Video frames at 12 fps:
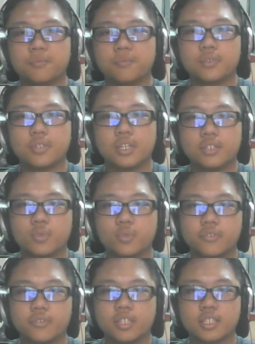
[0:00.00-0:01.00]
So that's one
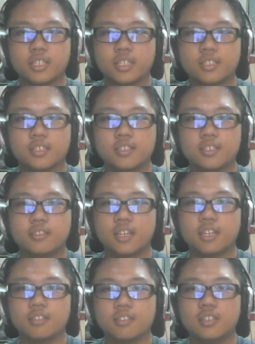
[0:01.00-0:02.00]
of the things
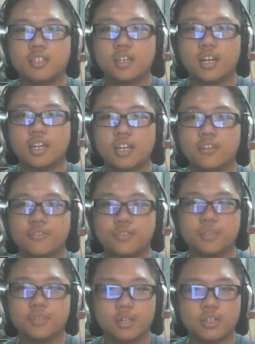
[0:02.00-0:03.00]
that I
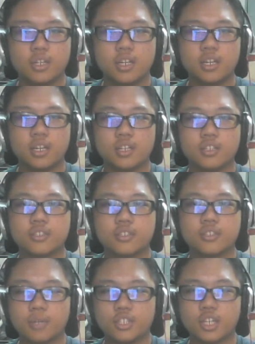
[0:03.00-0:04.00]
loved about
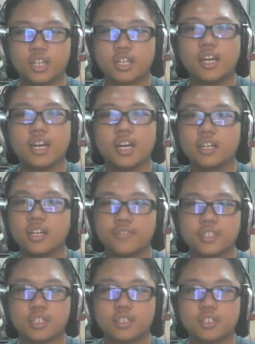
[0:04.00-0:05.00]
Samurai Jack and
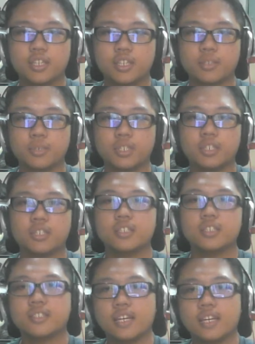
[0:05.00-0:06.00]
Avatar, The Last Airbender,
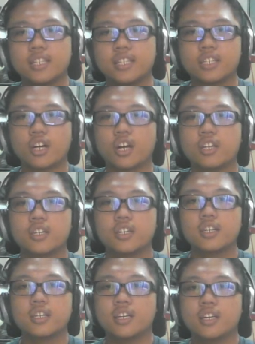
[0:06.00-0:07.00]
is that they got
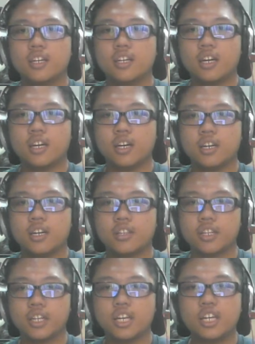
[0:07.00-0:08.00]

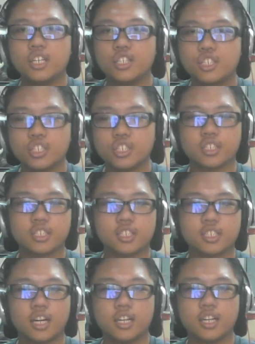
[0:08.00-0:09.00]
the Asian
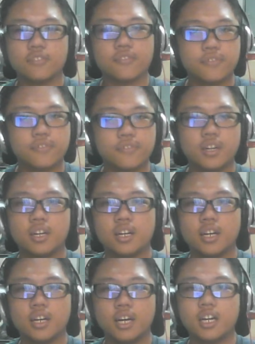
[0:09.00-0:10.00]
kind
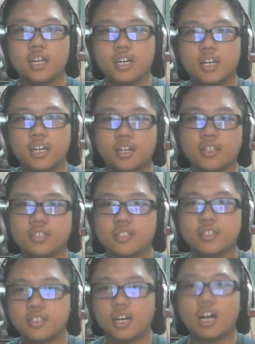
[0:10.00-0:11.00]

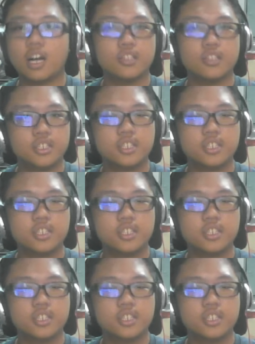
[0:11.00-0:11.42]
of art